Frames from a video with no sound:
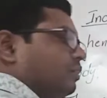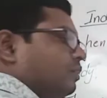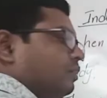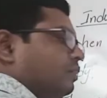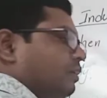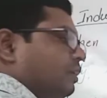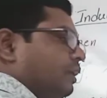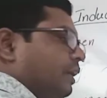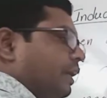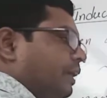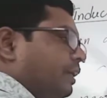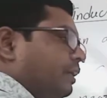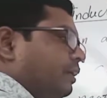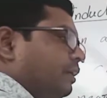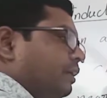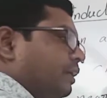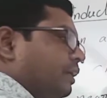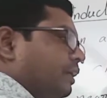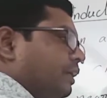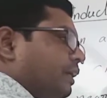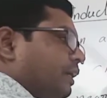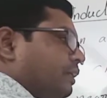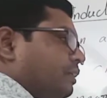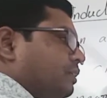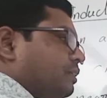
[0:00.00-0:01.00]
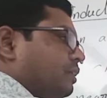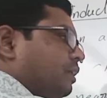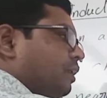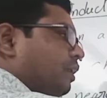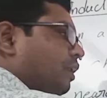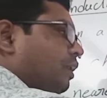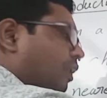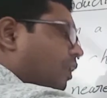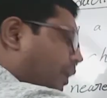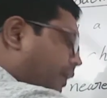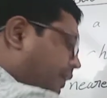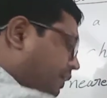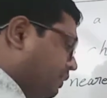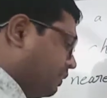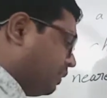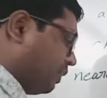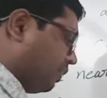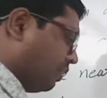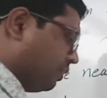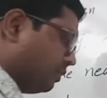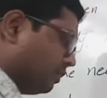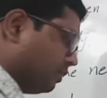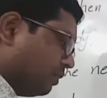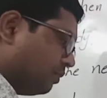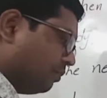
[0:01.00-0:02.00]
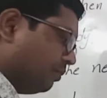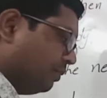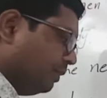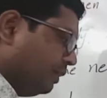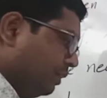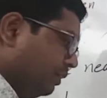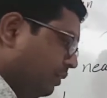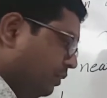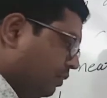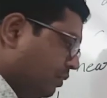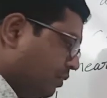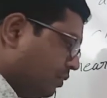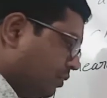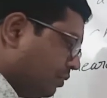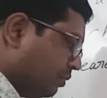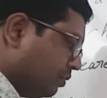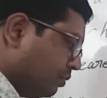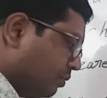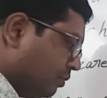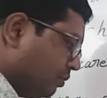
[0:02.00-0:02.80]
end gets like charges, means